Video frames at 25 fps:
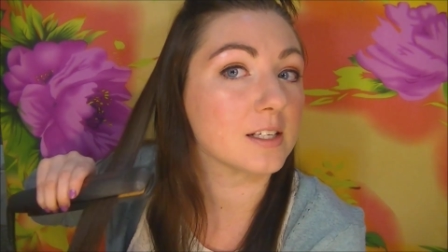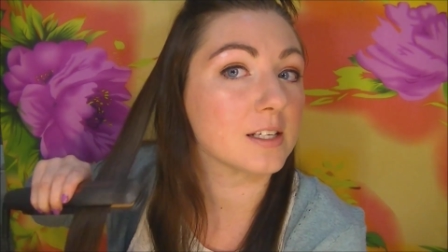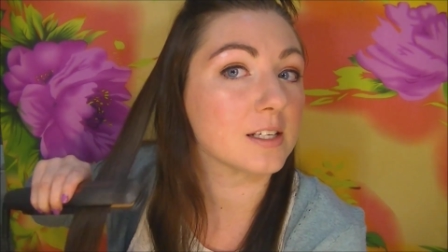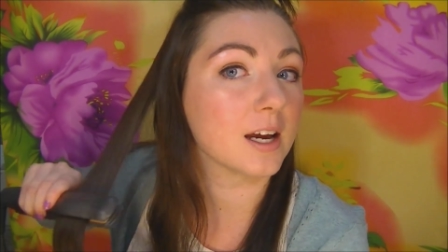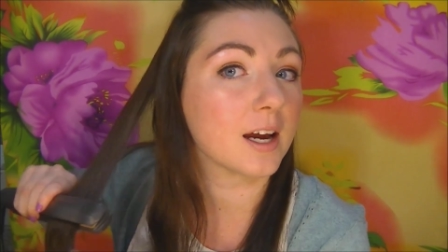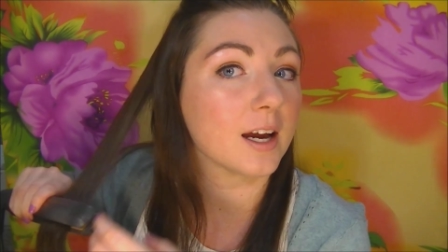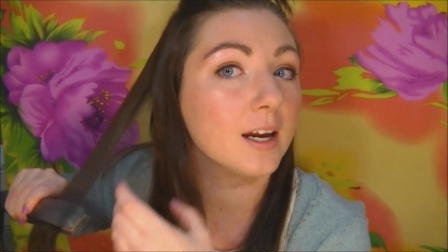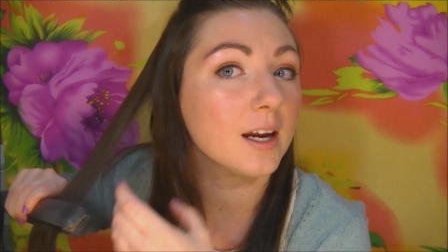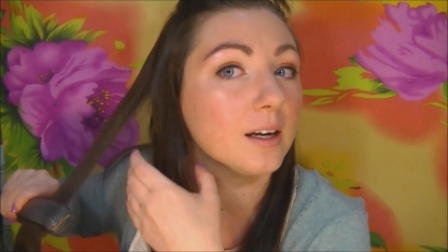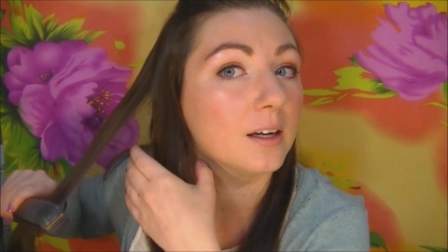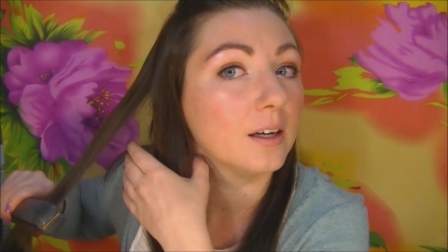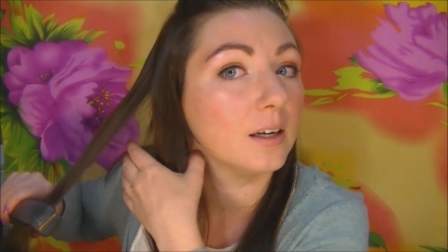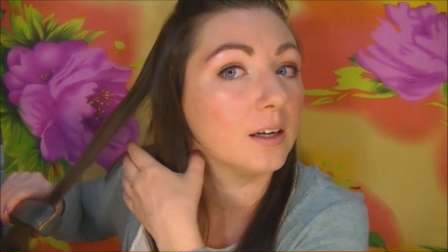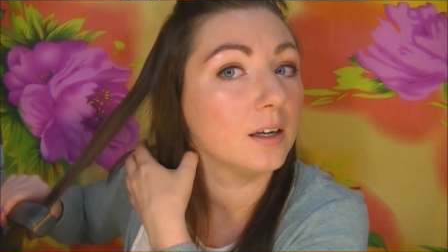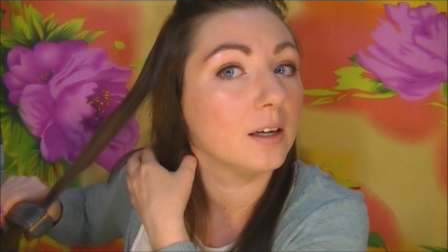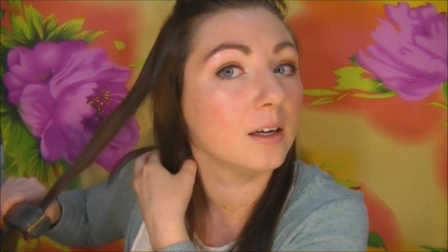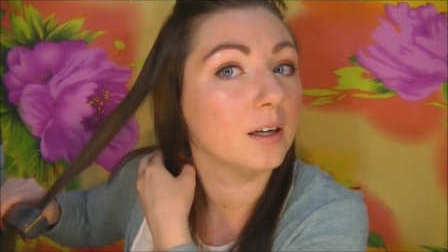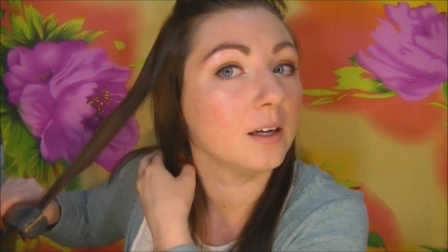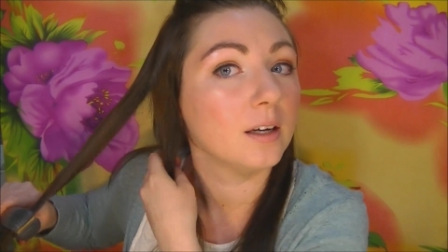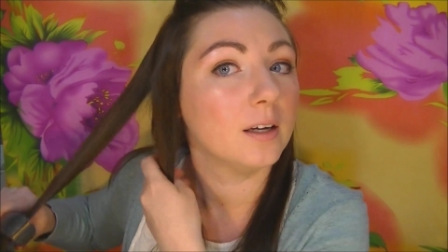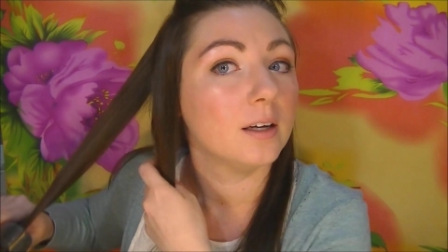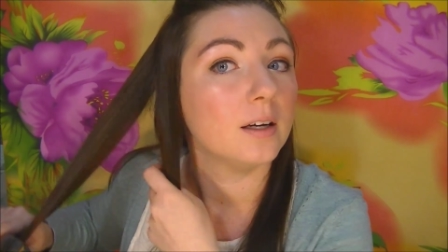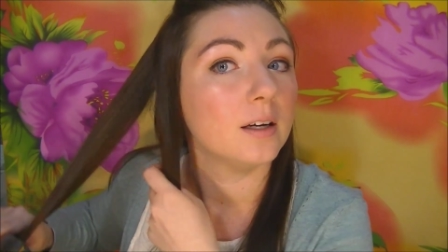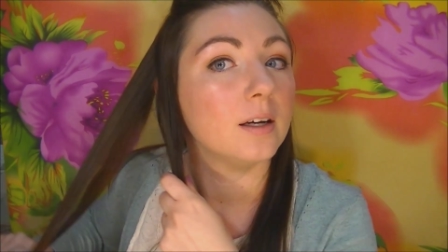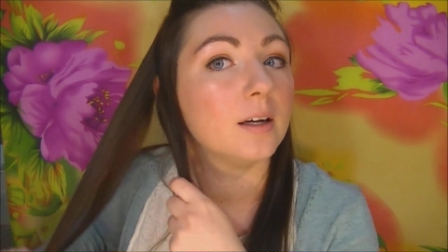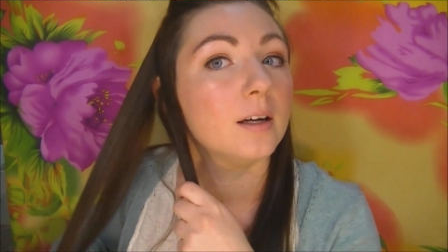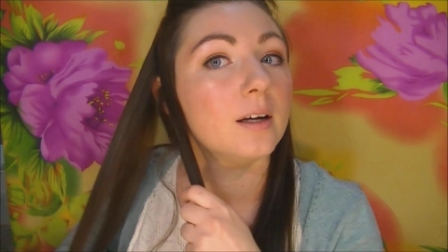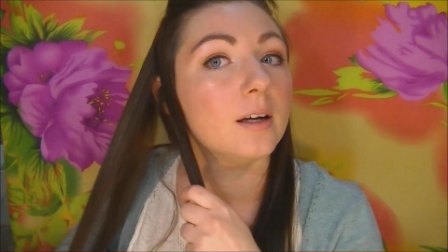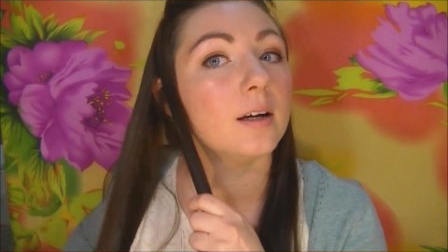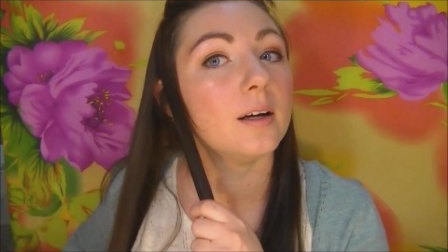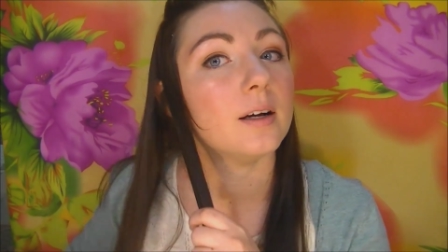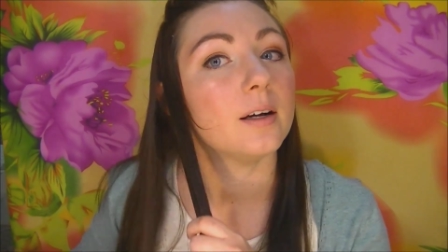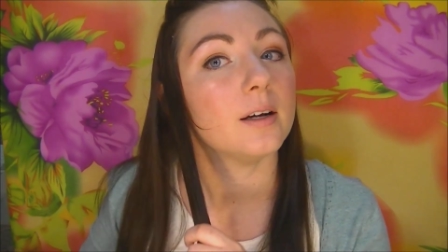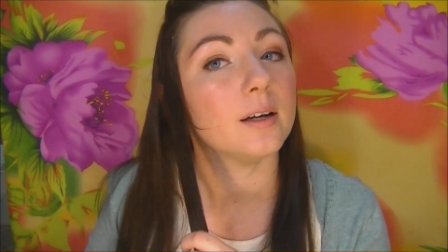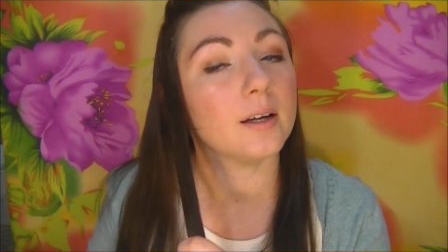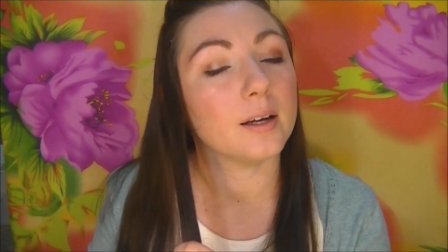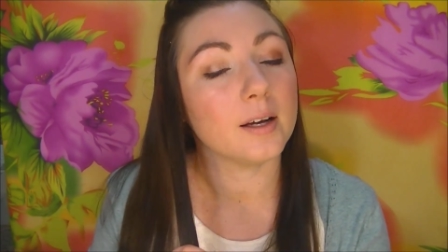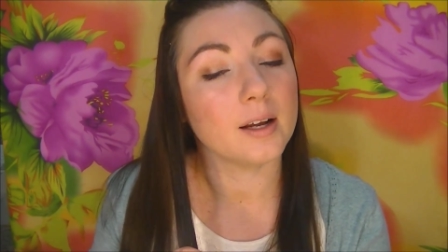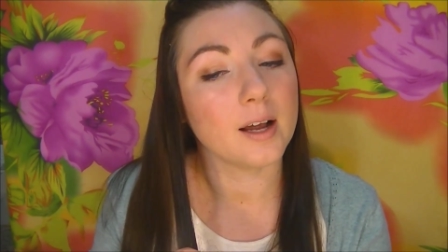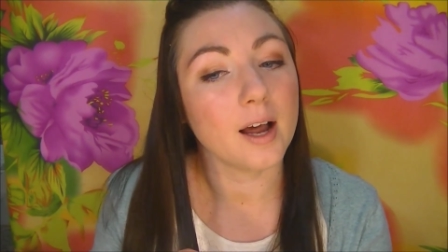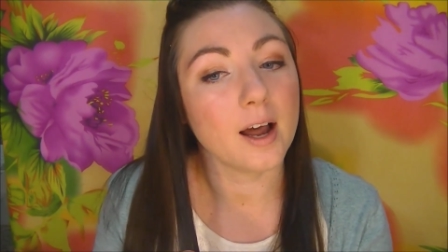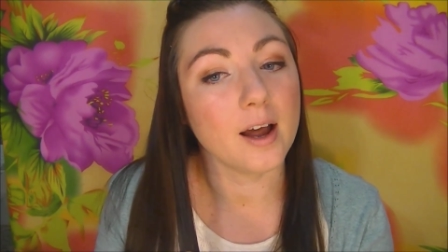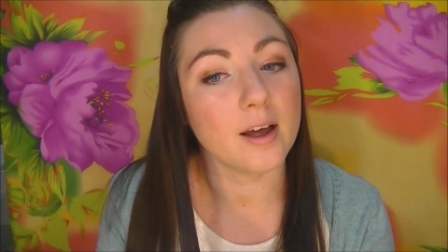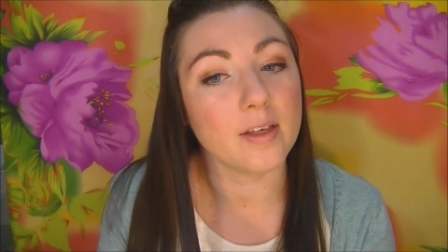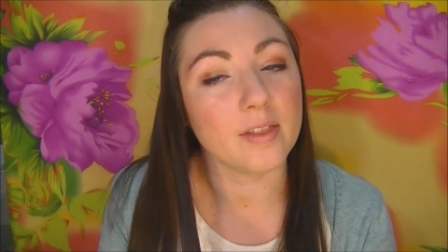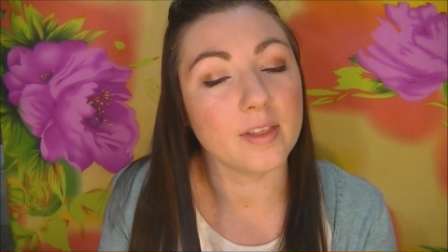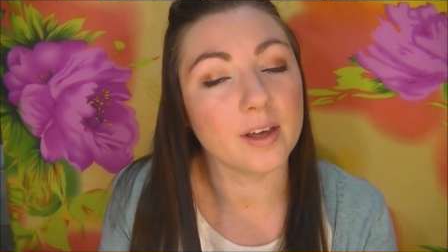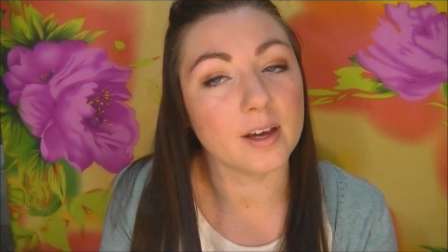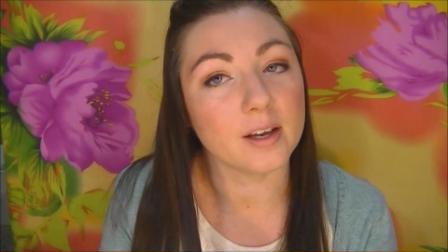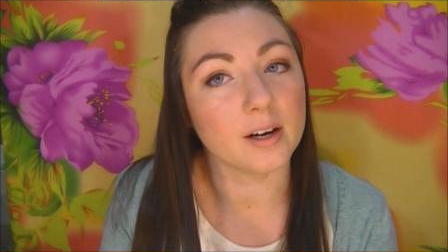day.
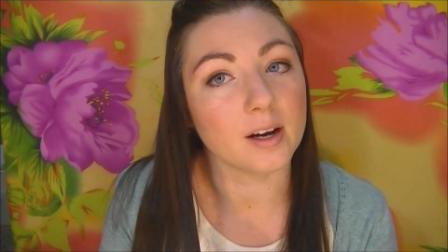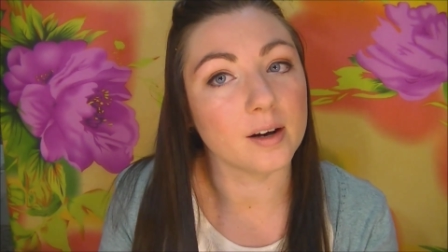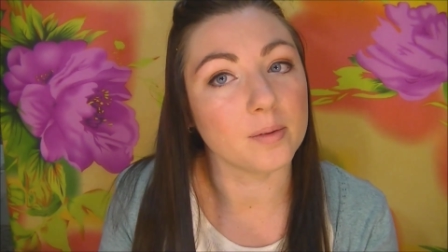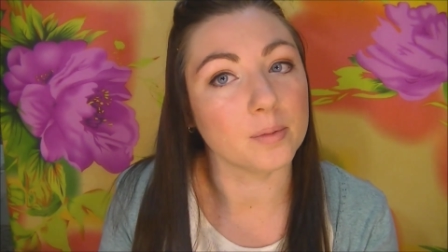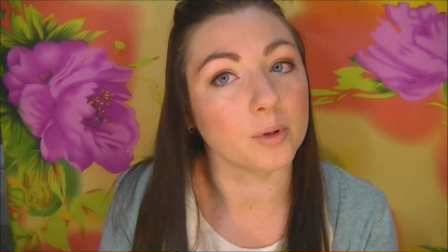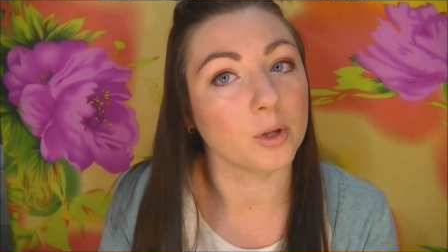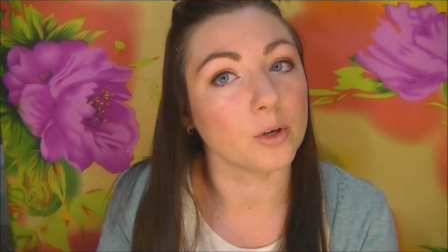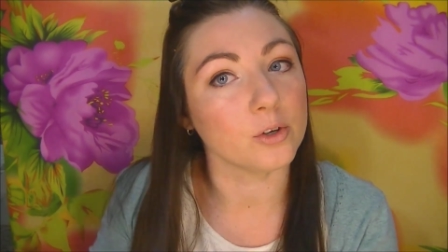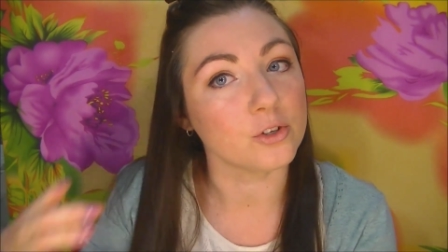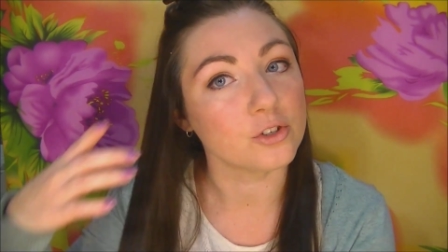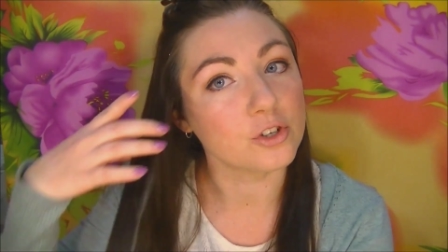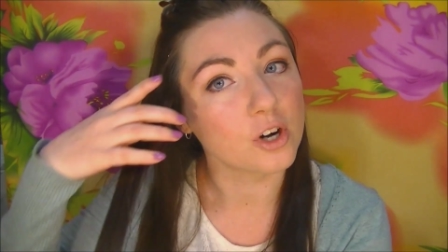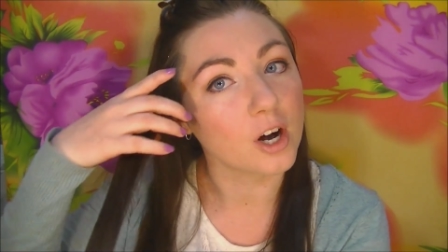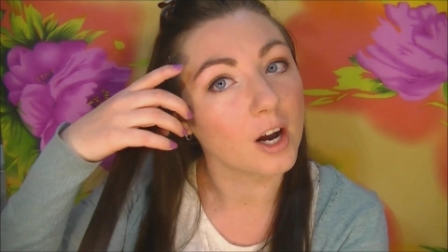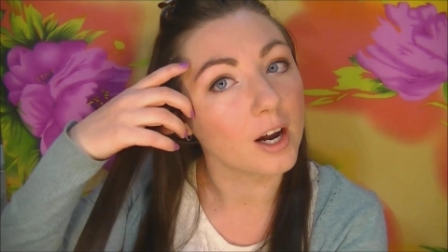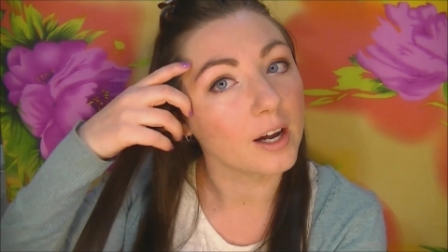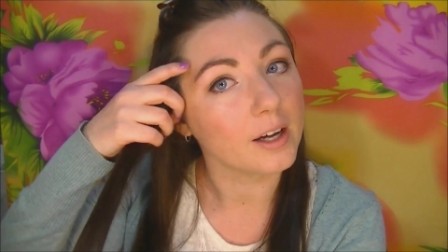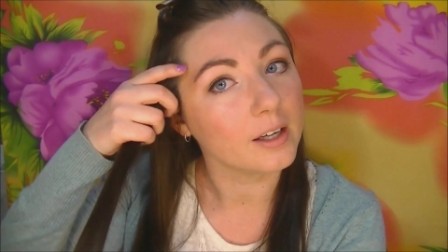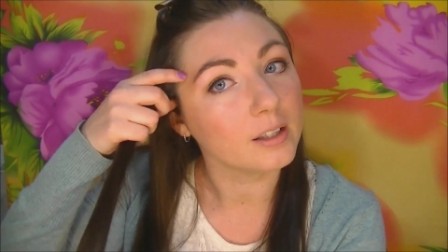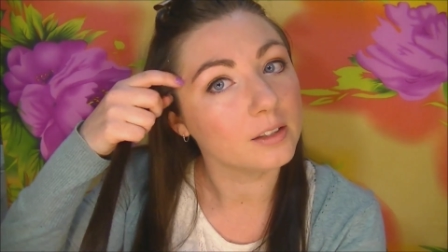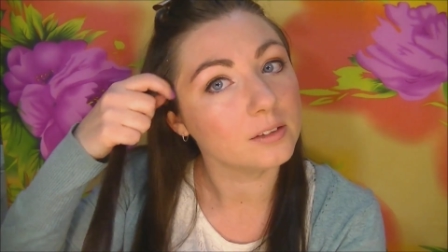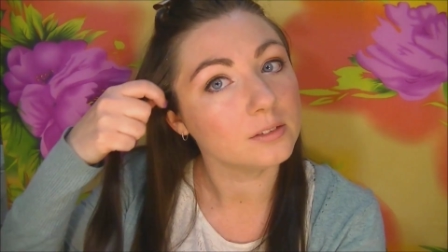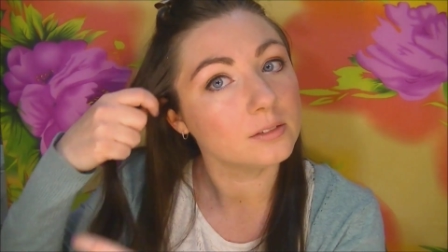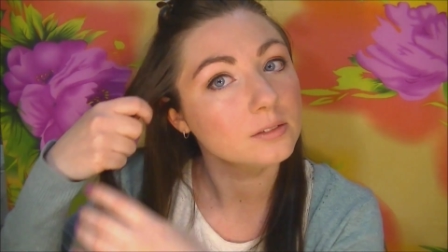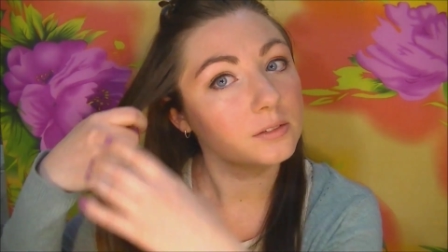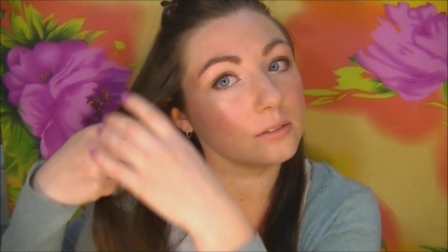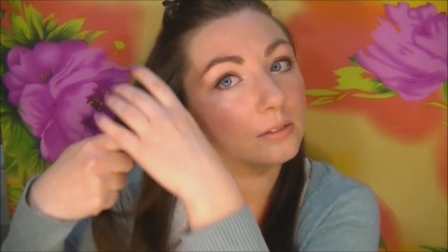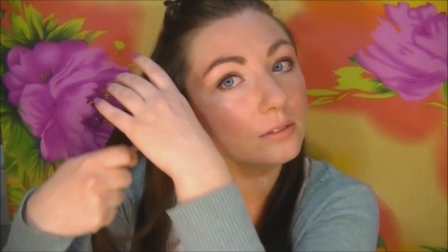And then I blow dry it.